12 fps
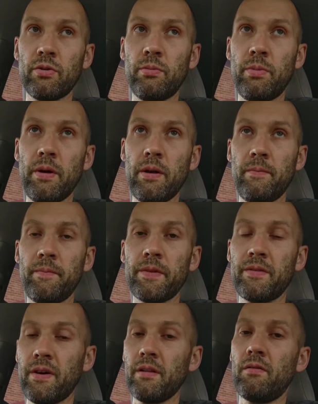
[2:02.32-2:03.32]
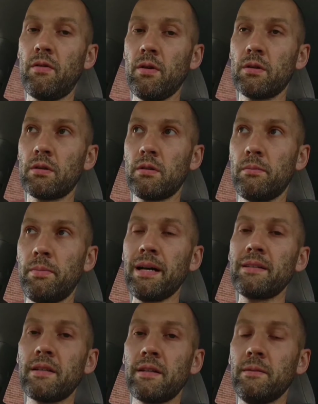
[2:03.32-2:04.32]
could be 12-volt
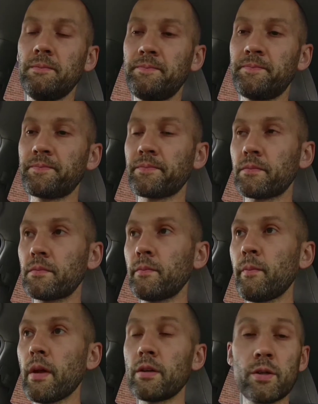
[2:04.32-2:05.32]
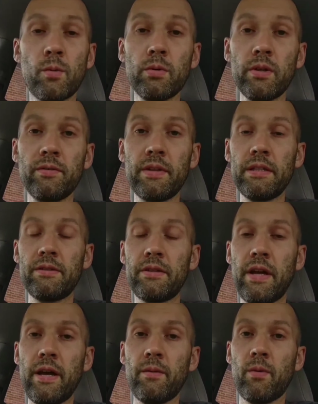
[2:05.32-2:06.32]
battery. So what I've done
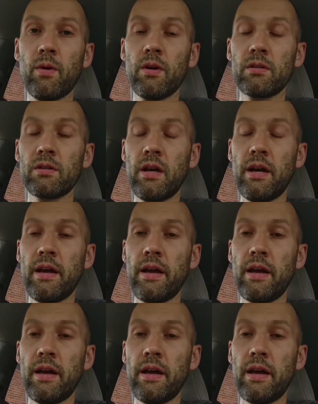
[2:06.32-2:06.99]
today was